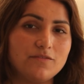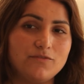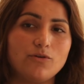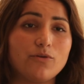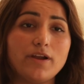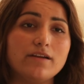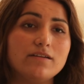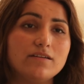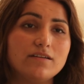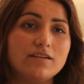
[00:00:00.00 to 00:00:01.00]
feel great.
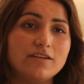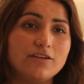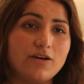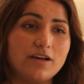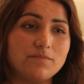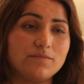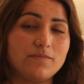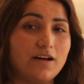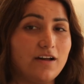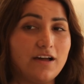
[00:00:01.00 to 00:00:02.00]
You know, I
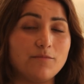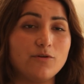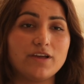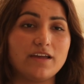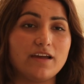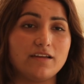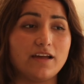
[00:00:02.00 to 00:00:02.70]
I'm okay.